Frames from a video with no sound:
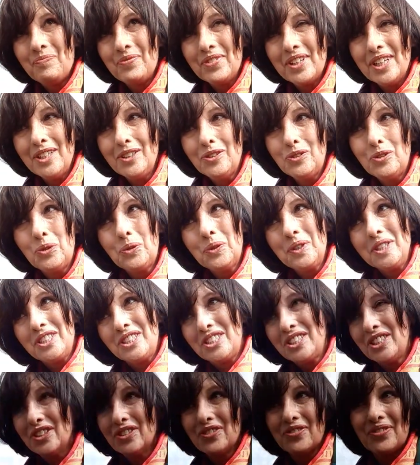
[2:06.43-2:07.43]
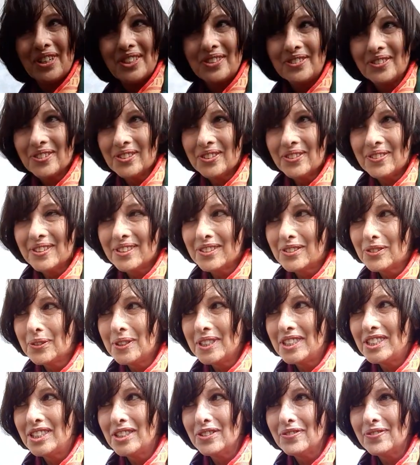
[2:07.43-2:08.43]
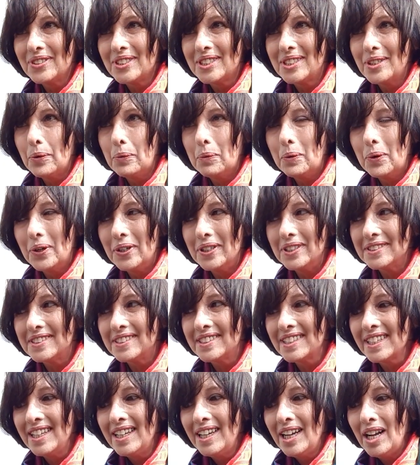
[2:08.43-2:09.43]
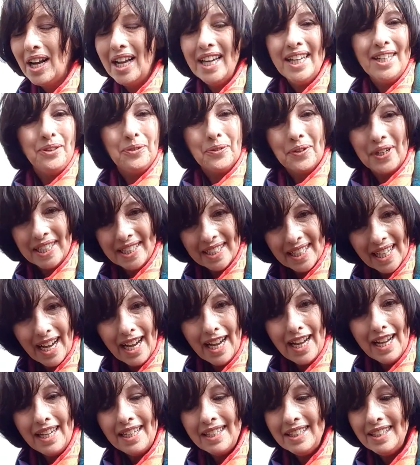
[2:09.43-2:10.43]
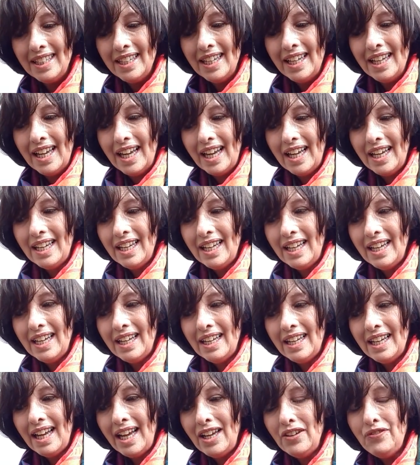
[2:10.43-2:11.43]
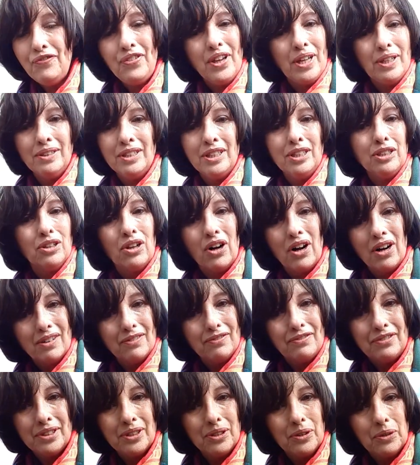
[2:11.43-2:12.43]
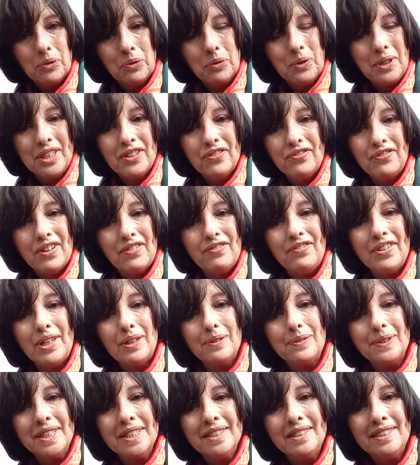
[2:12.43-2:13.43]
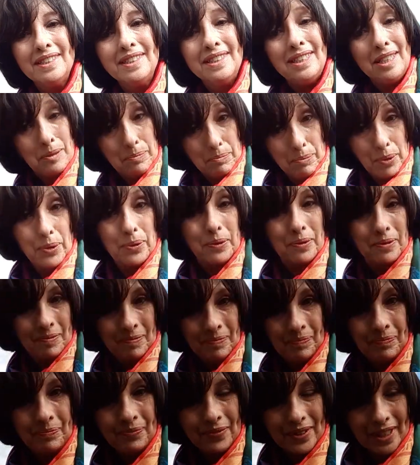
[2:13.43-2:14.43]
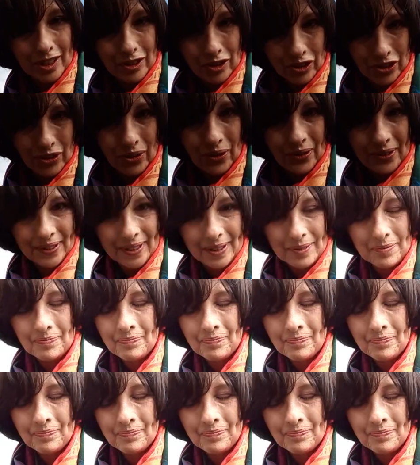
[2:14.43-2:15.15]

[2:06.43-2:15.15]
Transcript: intuitive. I don't know, intuitive is the word. Anyway, I fell in love with a very simple story,